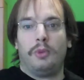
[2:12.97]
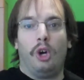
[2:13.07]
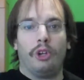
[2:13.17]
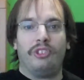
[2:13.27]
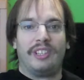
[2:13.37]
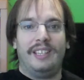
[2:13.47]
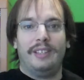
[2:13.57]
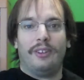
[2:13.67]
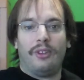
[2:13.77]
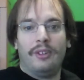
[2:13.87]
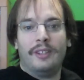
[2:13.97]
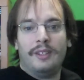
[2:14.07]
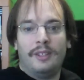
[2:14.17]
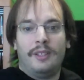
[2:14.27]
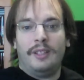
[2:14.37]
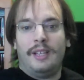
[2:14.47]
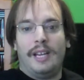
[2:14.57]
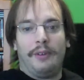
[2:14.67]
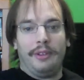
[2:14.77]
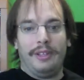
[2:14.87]
hard to kill.
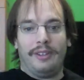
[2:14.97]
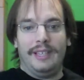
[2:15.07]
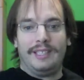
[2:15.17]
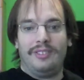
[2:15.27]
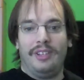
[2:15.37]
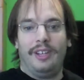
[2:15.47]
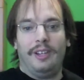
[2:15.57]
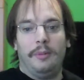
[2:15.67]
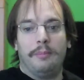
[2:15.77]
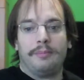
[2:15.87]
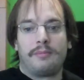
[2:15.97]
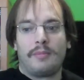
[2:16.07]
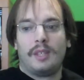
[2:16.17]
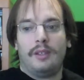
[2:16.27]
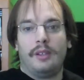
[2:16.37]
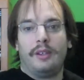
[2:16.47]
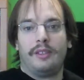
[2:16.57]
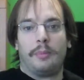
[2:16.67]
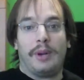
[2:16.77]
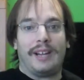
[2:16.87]
I really liked the
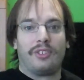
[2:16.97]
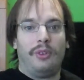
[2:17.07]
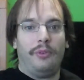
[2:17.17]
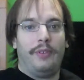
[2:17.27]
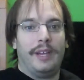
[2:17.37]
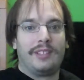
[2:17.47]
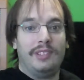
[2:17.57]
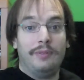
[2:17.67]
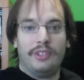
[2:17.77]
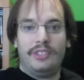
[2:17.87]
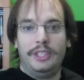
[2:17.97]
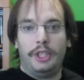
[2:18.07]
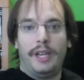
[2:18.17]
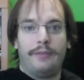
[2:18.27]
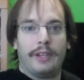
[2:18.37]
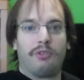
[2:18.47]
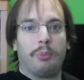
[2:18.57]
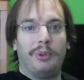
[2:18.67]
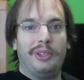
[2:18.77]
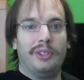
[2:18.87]
practical effects. Even the CGI effects
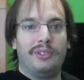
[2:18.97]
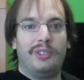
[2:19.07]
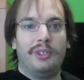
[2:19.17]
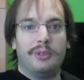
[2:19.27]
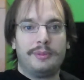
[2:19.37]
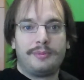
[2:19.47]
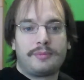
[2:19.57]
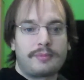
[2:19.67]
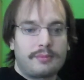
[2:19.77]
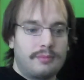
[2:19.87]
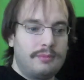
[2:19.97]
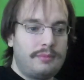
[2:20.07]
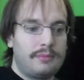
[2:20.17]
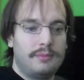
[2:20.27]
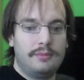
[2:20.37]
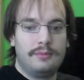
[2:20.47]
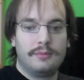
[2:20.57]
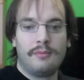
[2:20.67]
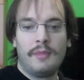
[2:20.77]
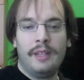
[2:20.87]
were pretty good too.
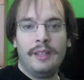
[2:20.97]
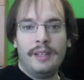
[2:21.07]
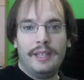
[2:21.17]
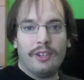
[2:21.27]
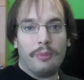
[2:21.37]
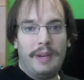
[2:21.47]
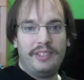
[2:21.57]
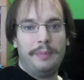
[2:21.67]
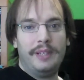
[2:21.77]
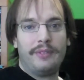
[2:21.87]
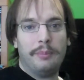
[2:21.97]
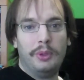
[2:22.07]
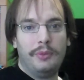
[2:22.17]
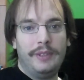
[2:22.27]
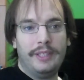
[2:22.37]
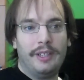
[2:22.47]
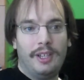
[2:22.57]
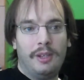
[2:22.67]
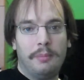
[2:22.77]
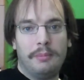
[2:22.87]
It reminded me of the movie,
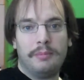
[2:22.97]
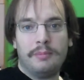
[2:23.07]
what